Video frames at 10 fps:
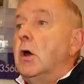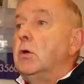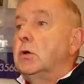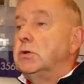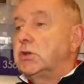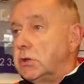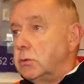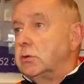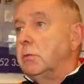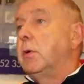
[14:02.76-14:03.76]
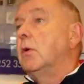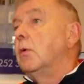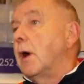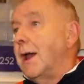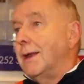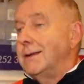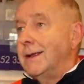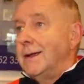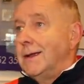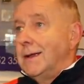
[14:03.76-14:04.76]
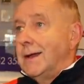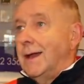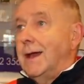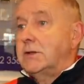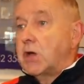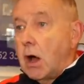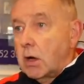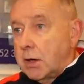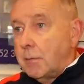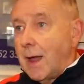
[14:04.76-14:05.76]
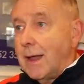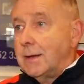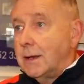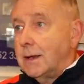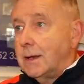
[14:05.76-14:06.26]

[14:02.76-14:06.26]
who can shield the ball and a target man.